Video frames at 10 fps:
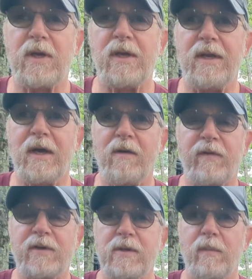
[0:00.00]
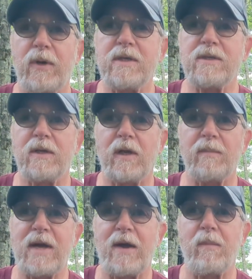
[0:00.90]
undone for some reason, it
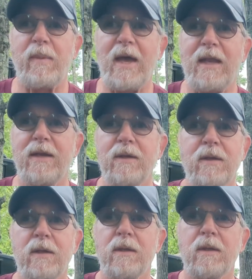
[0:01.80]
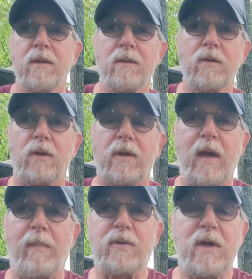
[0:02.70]
comes out of the bed, your
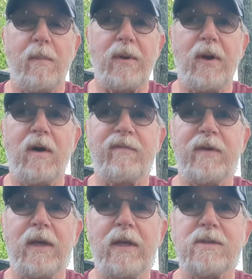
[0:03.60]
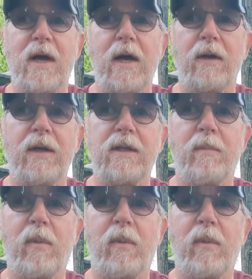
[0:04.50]
camper's coming off and it's not going to hit the